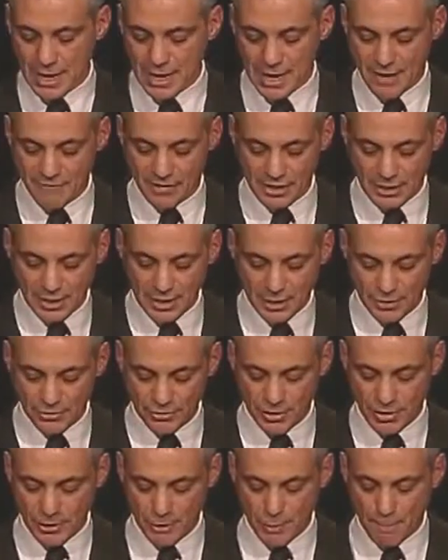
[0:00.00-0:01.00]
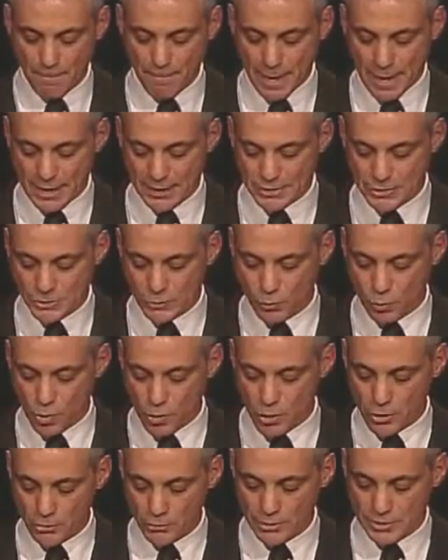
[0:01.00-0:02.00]
Advocate Healthcare, Baxter,
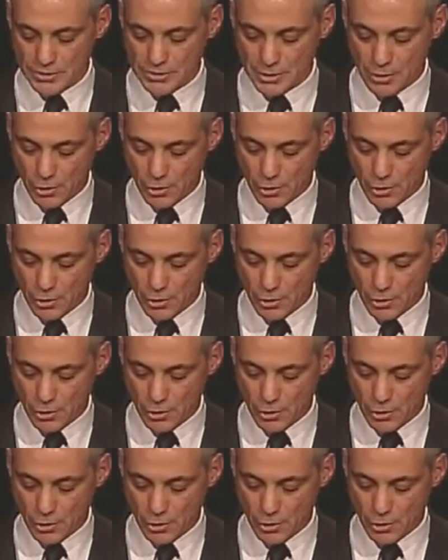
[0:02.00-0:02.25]
Walgreens,